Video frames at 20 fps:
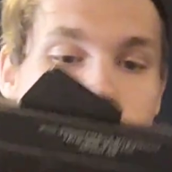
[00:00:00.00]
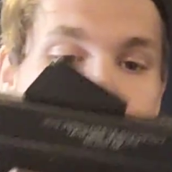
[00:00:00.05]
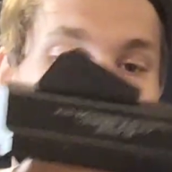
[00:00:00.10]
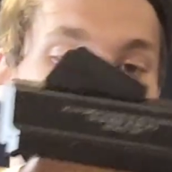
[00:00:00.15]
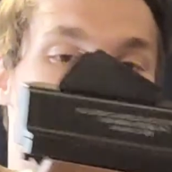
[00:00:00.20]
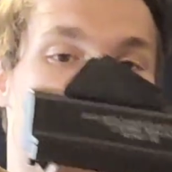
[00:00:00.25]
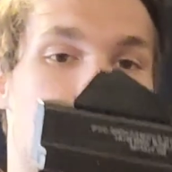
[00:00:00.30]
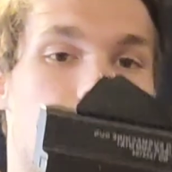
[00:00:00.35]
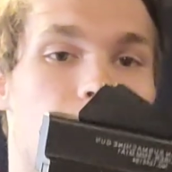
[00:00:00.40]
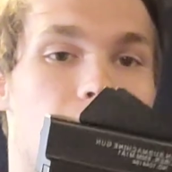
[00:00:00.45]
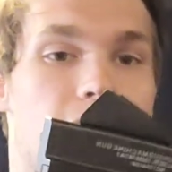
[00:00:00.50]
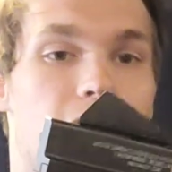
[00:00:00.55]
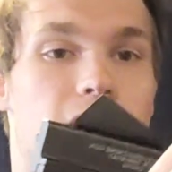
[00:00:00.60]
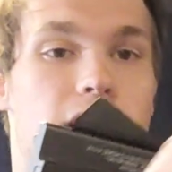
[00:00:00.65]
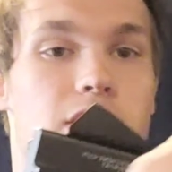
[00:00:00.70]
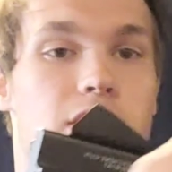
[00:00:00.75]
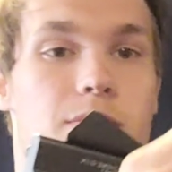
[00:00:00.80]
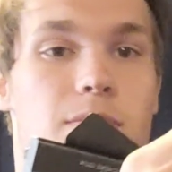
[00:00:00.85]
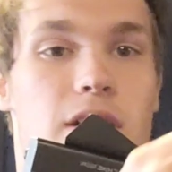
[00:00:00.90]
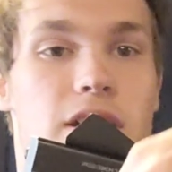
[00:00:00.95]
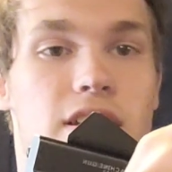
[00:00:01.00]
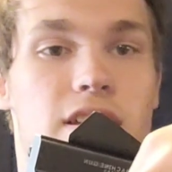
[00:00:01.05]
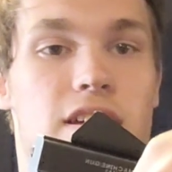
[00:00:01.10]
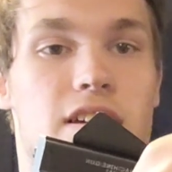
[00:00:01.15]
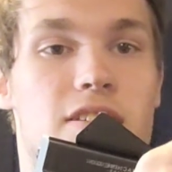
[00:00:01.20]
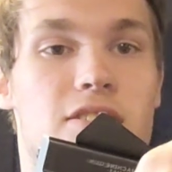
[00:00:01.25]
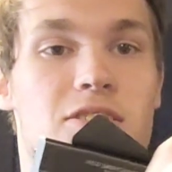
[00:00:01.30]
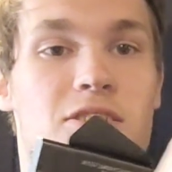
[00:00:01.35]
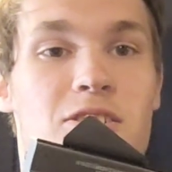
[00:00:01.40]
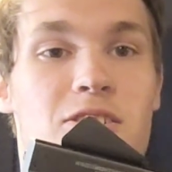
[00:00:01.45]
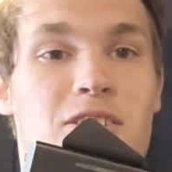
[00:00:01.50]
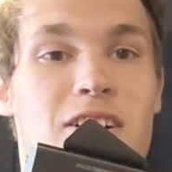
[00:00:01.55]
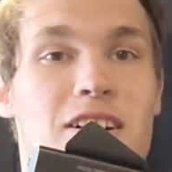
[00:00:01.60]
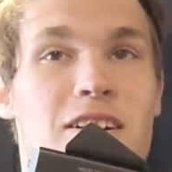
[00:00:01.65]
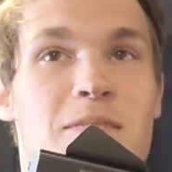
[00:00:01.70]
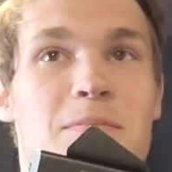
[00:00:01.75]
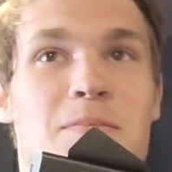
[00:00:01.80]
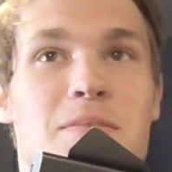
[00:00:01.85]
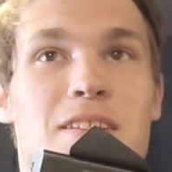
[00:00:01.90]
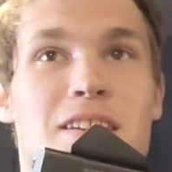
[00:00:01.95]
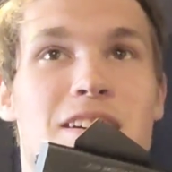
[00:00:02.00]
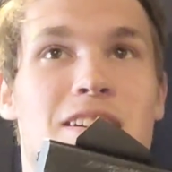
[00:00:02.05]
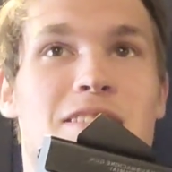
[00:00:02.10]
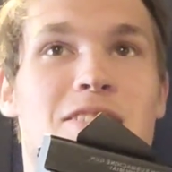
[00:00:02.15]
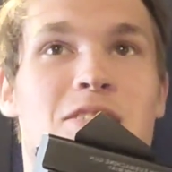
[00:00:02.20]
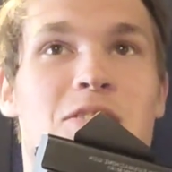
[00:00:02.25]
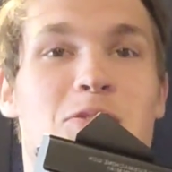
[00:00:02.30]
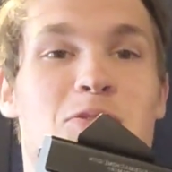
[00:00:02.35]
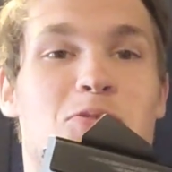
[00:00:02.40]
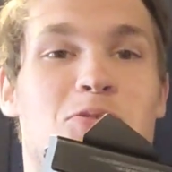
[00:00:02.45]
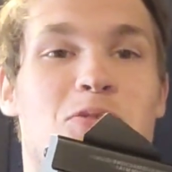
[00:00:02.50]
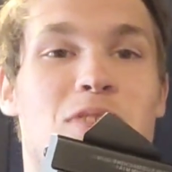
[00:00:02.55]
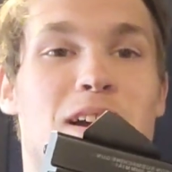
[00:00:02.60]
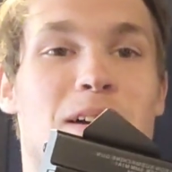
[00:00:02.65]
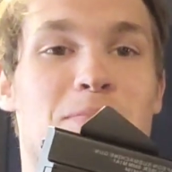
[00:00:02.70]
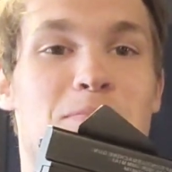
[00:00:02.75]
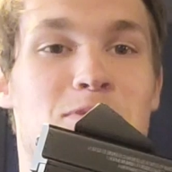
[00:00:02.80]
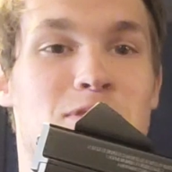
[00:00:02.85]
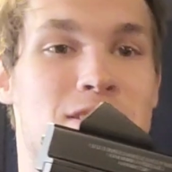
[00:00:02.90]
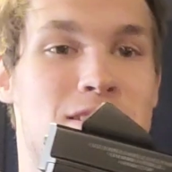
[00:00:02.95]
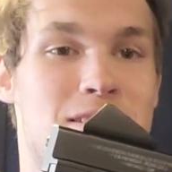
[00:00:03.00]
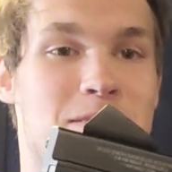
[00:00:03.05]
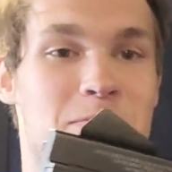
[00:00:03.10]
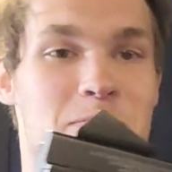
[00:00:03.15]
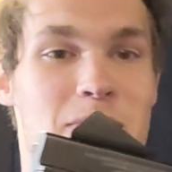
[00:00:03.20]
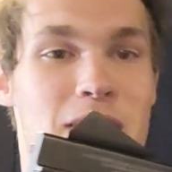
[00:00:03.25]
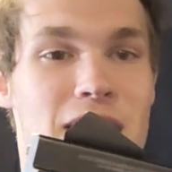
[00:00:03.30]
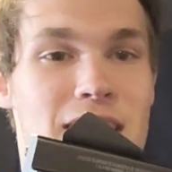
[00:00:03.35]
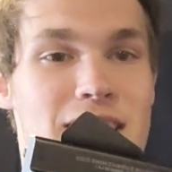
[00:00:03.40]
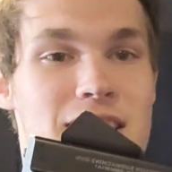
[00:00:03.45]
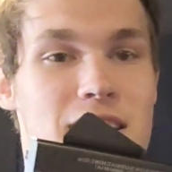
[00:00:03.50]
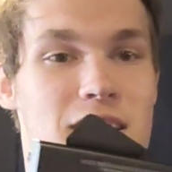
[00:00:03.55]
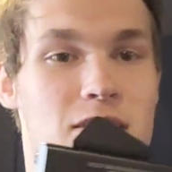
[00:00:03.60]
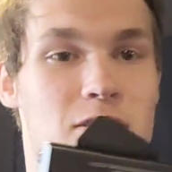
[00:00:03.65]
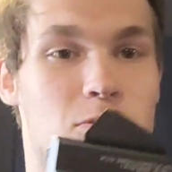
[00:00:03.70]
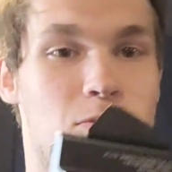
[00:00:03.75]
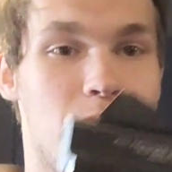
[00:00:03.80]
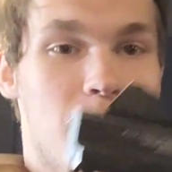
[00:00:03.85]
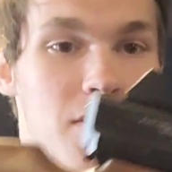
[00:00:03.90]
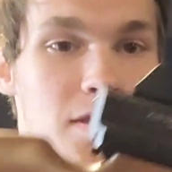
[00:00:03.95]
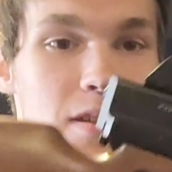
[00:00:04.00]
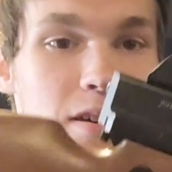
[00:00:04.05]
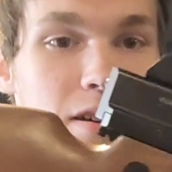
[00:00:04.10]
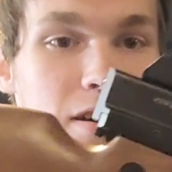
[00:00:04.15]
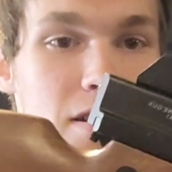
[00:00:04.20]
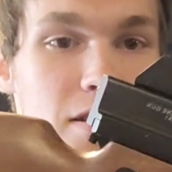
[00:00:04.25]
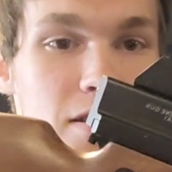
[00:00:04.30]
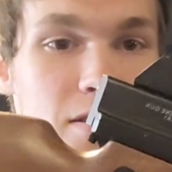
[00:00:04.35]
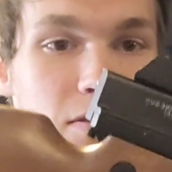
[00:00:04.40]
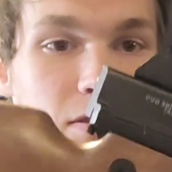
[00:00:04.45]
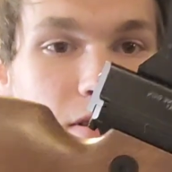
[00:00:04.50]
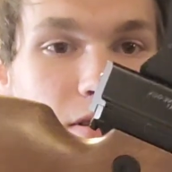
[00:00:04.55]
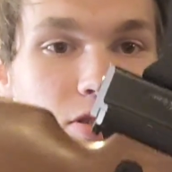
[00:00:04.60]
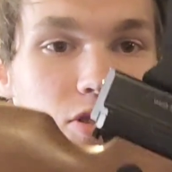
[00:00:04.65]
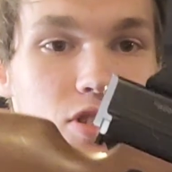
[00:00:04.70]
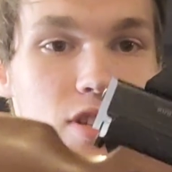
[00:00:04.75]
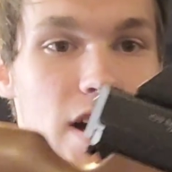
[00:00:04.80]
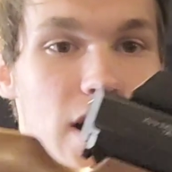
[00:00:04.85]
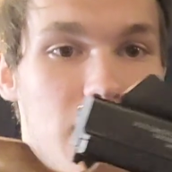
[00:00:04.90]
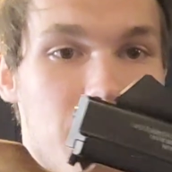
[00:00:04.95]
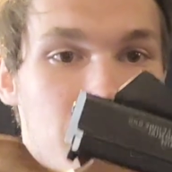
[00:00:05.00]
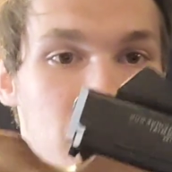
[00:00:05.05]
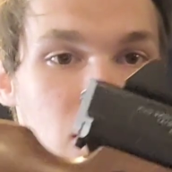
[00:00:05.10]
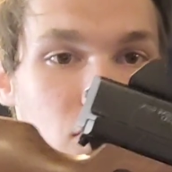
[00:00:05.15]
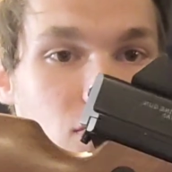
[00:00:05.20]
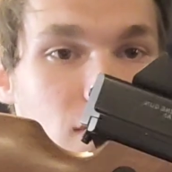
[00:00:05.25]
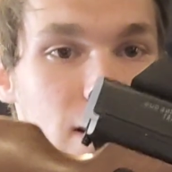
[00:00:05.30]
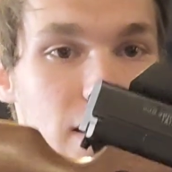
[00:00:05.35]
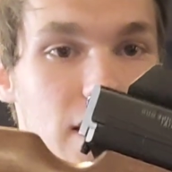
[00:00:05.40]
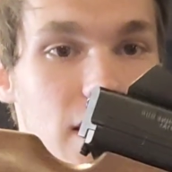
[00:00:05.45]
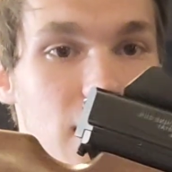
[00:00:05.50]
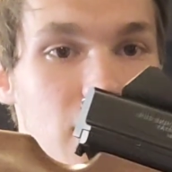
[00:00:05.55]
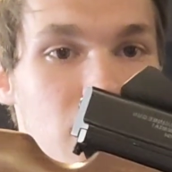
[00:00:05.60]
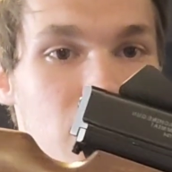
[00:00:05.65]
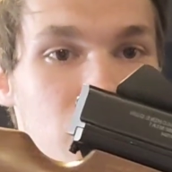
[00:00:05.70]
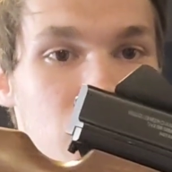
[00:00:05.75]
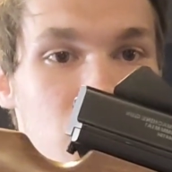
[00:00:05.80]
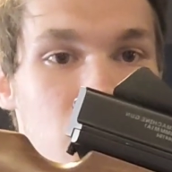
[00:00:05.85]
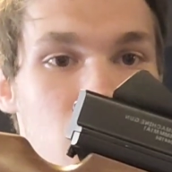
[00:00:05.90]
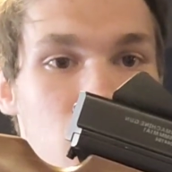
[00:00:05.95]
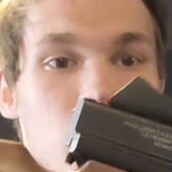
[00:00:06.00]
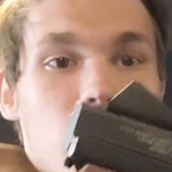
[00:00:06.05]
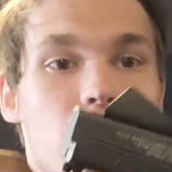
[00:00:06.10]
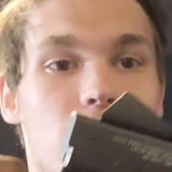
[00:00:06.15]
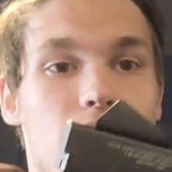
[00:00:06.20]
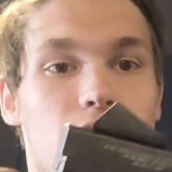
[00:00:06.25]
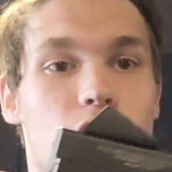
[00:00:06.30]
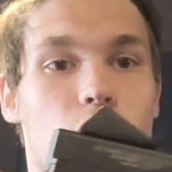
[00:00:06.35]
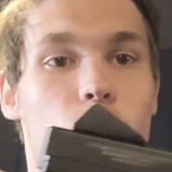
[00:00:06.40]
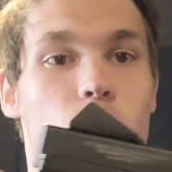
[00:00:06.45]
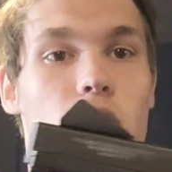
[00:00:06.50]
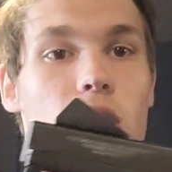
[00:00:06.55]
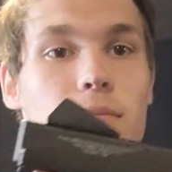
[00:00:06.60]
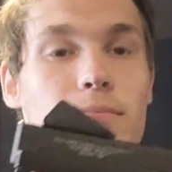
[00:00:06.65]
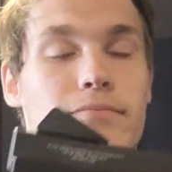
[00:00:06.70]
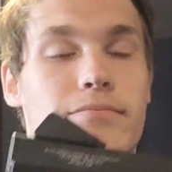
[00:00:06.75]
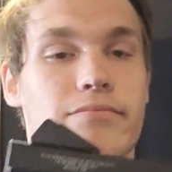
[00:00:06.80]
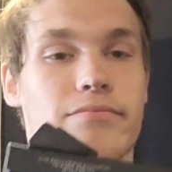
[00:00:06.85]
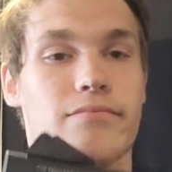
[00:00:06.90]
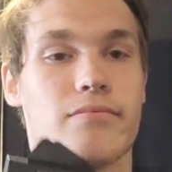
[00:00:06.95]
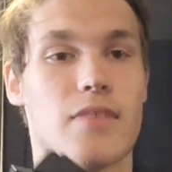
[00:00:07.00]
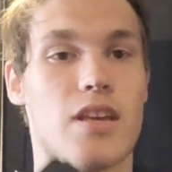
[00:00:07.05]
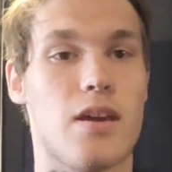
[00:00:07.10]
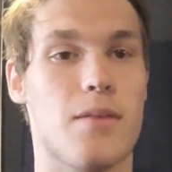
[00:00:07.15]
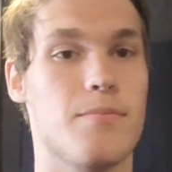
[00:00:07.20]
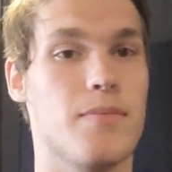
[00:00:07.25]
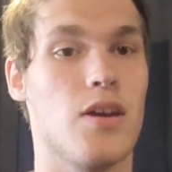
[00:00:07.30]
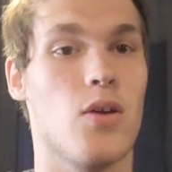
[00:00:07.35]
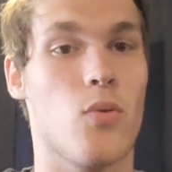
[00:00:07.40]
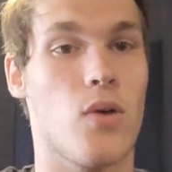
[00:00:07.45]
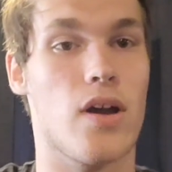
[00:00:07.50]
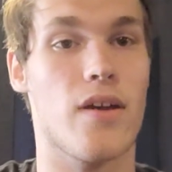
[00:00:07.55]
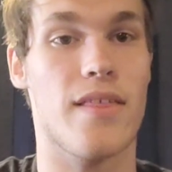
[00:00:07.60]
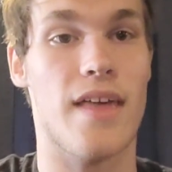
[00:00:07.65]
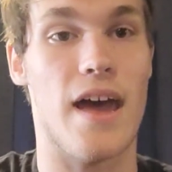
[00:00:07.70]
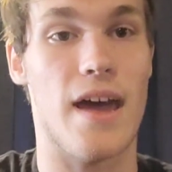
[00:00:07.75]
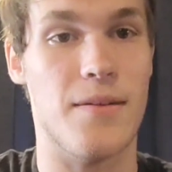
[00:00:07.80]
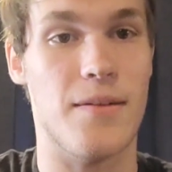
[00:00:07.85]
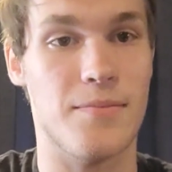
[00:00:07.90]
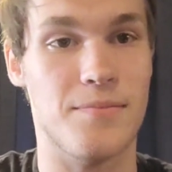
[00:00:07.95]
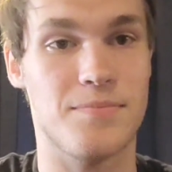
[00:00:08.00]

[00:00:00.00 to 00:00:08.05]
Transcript: your hand might get a little cramped back here with the stock being right there, so be aware of that.